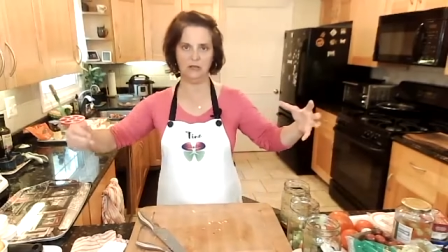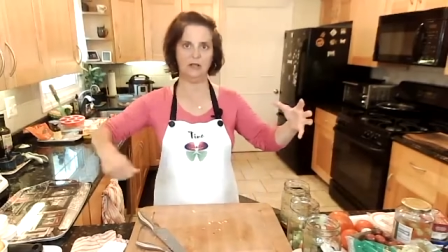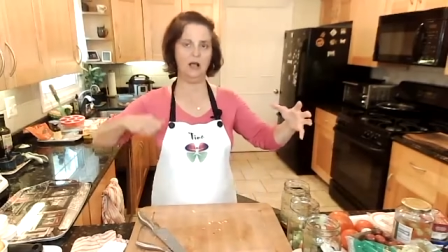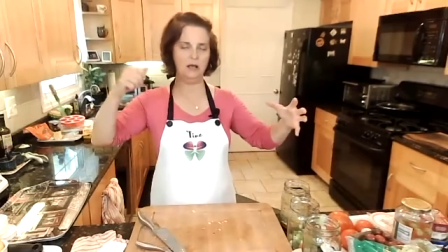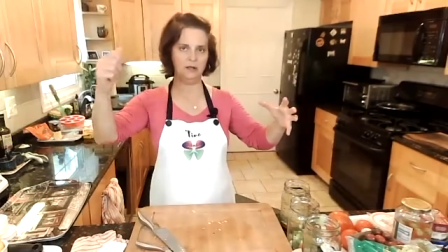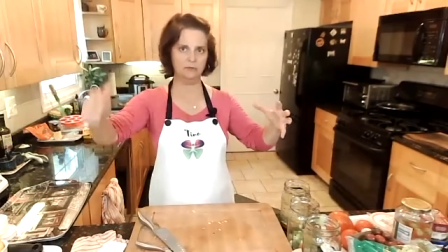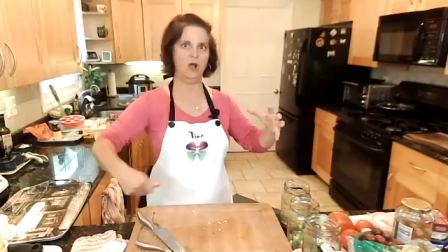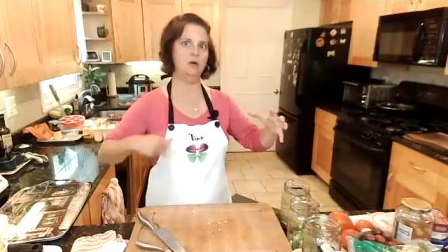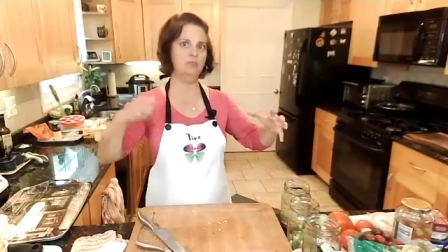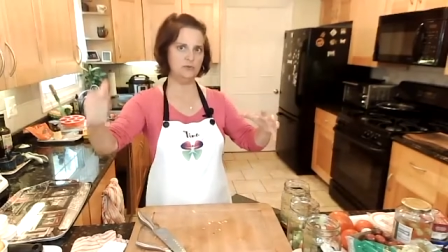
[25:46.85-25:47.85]

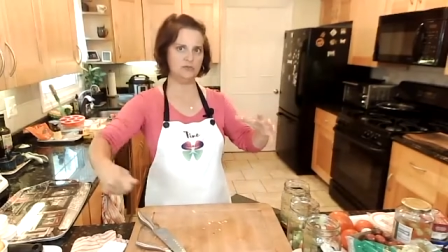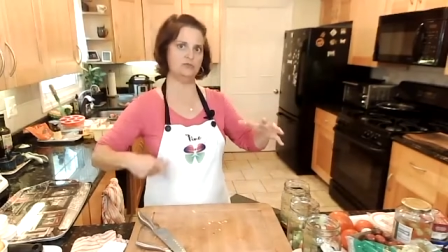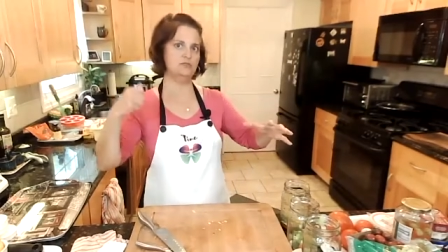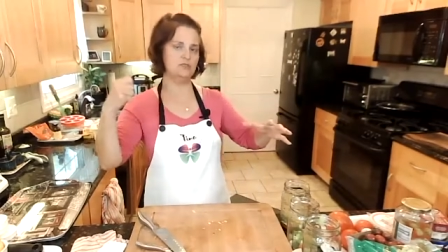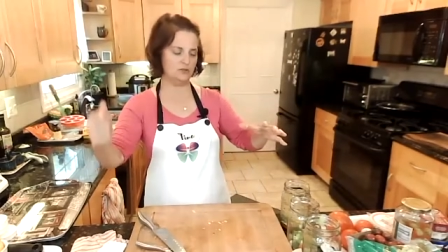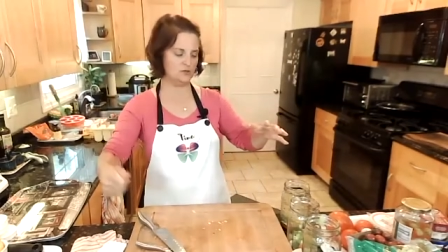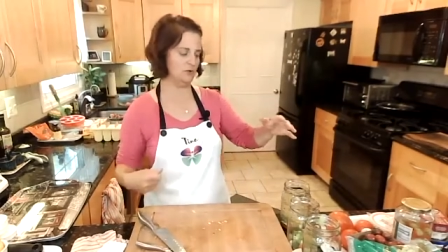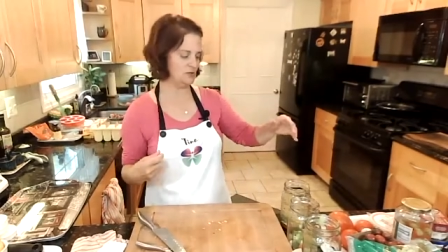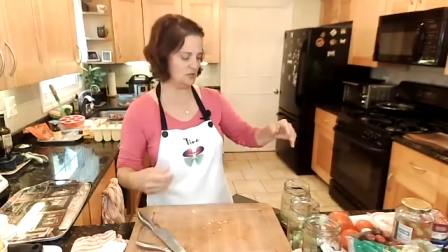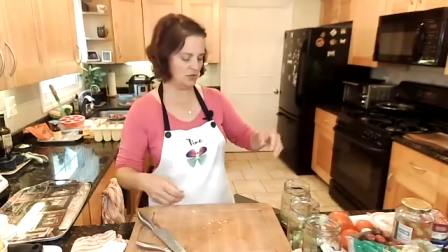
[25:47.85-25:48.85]
composters that you're
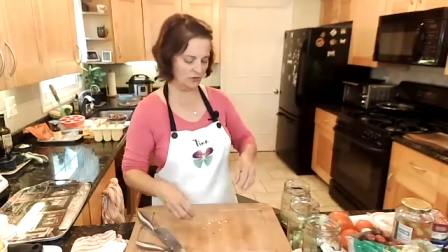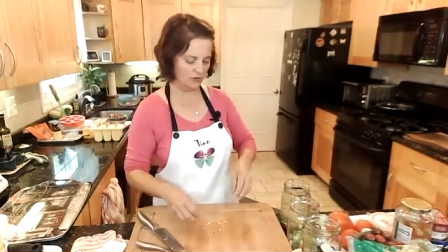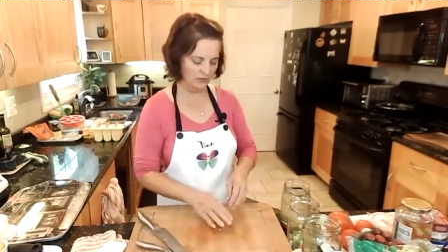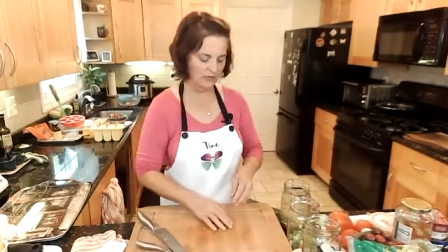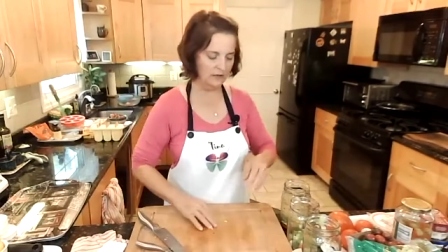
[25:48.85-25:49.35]
supposed to turn.